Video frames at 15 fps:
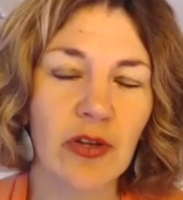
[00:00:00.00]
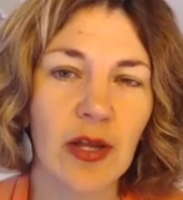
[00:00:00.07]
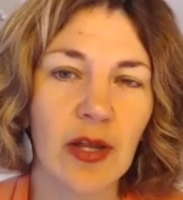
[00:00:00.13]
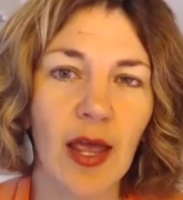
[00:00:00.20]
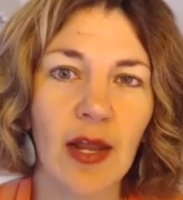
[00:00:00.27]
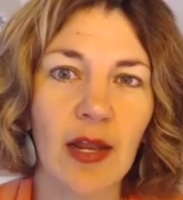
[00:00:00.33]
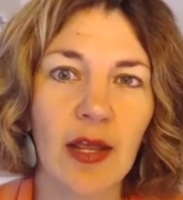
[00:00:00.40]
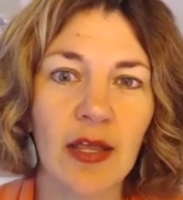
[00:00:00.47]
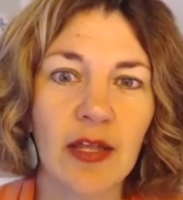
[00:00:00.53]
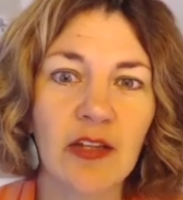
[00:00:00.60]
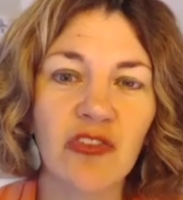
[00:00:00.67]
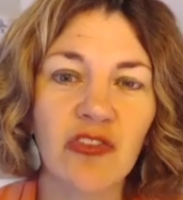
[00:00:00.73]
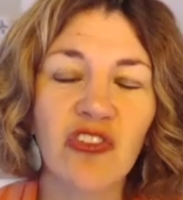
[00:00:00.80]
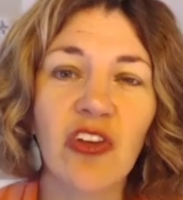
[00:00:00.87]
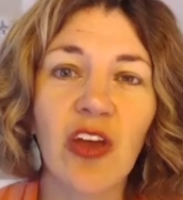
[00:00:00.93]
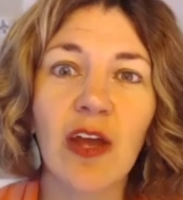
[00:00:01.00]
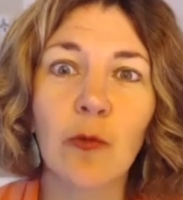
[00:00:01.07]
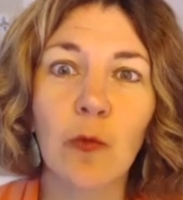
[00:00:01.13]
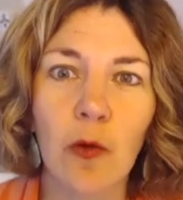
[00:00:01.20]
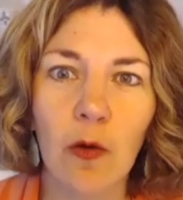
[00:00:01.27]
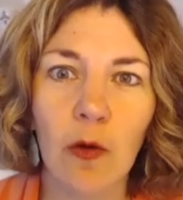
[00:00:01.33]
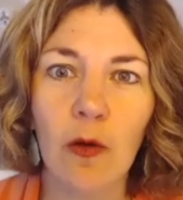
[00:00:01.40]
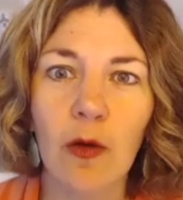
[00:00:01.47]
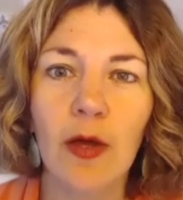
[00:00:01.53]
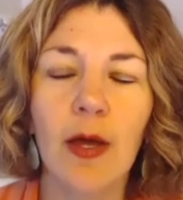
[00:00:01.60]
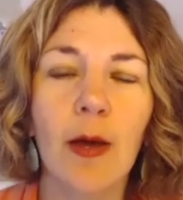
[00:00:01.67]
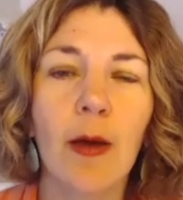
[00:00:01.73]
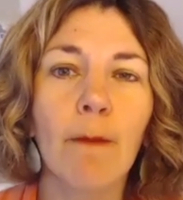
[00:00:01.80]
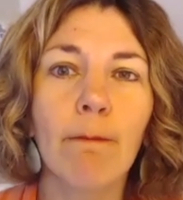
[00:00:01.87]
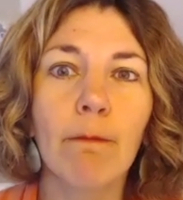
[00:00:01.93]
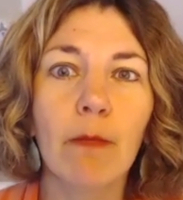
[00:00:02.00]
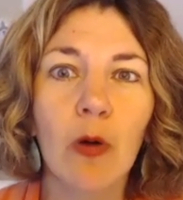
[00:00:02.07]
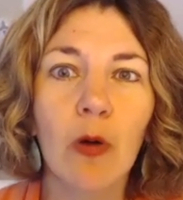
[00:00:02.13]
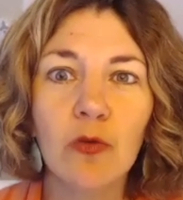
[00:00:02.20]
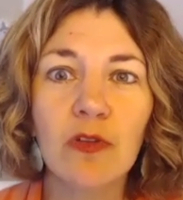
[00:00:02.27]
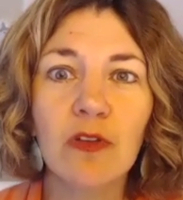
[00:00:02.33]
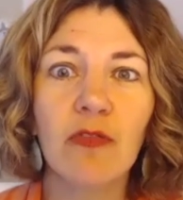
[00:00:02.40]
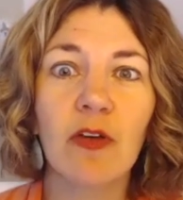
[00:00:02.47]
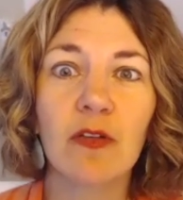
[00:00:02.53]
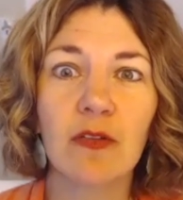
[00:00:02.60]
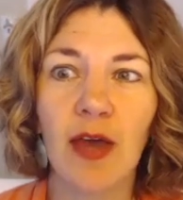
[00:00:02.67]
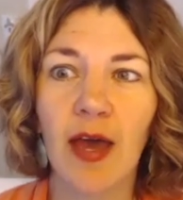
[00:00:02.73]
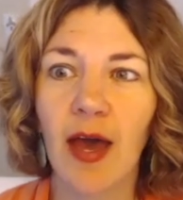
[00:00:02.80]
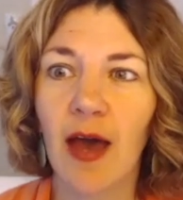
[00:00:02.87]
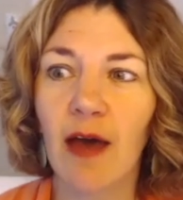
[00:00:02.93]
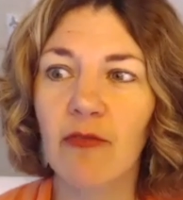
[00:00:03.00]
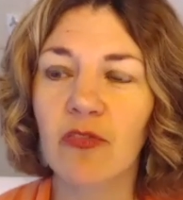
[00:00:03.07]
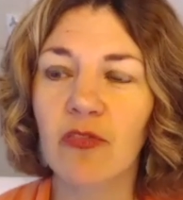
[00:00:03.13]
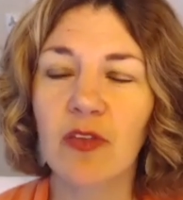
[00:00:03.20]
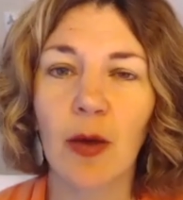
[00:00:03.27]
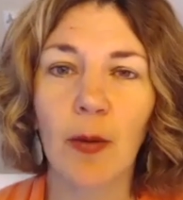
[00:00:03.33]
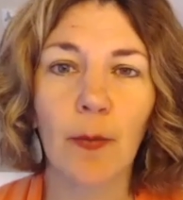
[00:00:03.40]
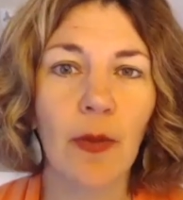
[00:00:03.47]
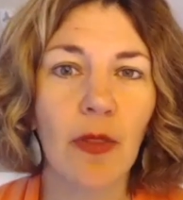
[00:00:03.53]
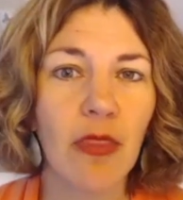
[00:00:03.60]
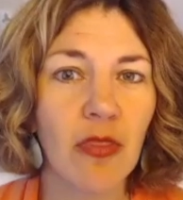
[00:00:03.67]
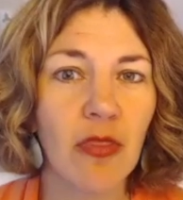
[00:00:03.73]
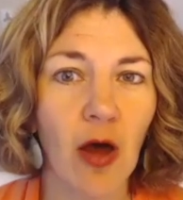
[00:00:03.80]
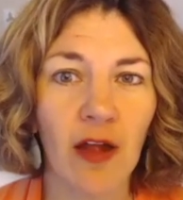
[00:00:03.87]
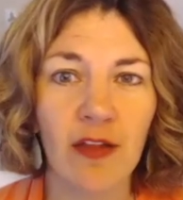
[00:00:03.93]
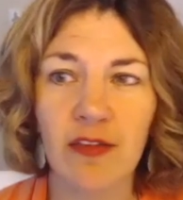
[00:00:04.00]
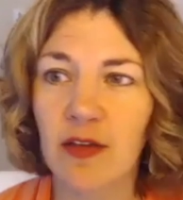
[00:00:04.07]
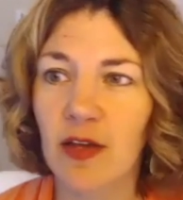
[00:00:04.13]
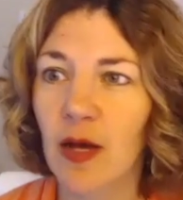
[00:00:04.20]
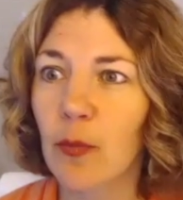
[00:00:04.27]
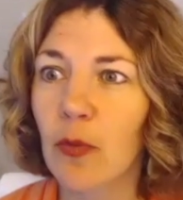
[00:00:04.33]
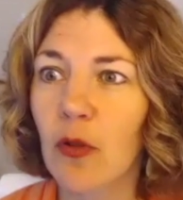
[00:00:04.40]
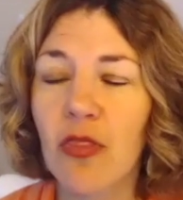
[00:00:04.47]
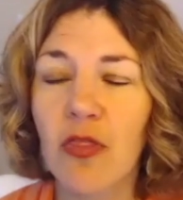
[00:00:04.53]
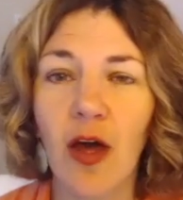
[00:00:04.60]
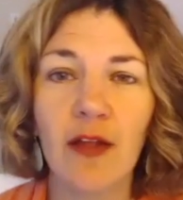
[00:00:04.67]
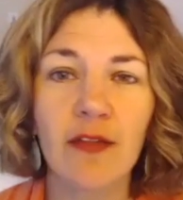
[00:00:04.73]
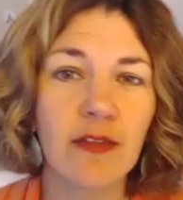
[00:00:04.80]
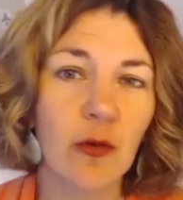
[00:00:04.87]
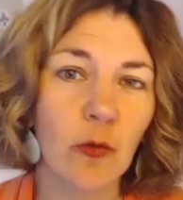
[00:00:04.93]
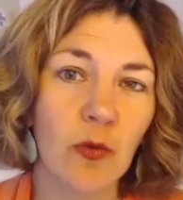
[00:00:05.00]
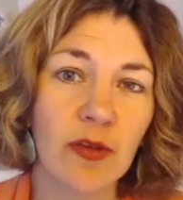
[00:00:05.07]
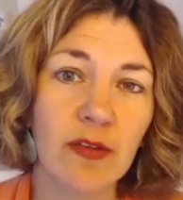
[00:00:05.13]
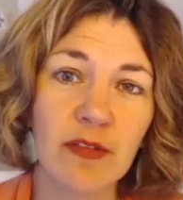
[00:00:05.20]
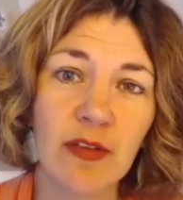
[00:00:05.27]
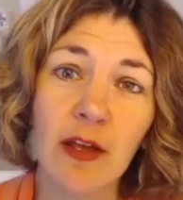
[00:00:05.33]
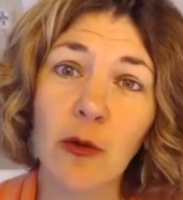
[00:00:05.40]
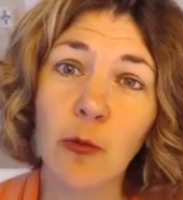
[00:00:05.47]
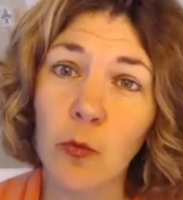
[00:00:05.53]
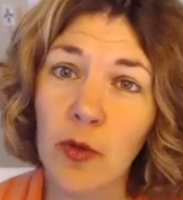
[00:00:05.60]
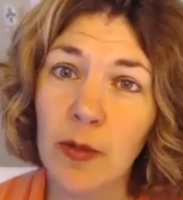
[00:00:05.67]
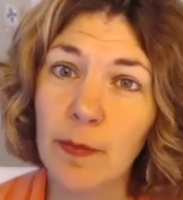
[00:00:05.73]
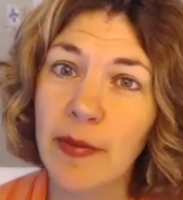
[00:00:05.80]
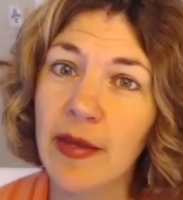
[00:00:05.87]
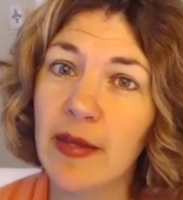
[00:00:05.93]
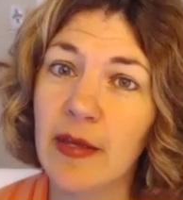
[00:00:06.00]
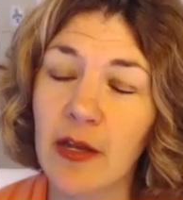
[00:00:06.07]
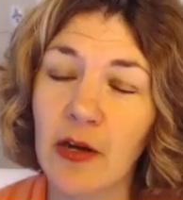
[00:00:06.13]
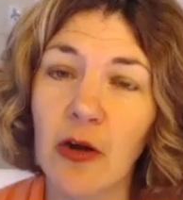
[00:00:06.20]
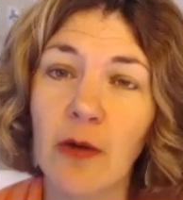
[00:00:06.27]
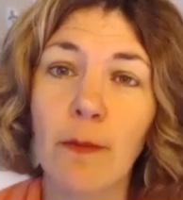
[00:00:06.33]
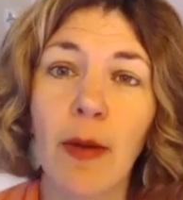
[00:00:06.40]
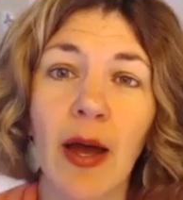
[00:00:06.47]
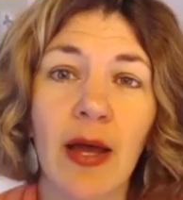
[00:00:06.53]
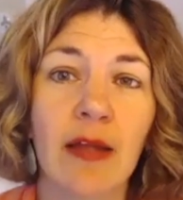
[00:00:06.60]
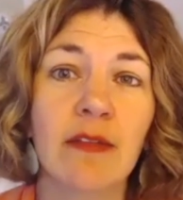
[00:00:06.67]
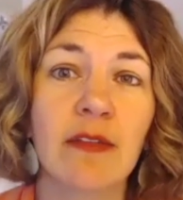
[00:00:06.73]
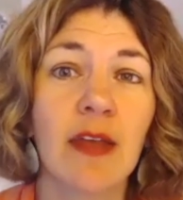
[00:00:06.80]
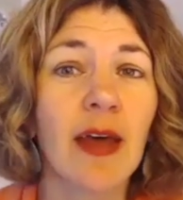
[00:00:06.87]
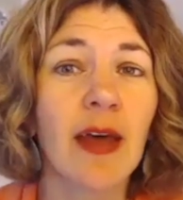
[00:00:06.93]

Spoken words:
And in general, most of us have some thoughts, a couple of thoughts that we say on repeat in our minds,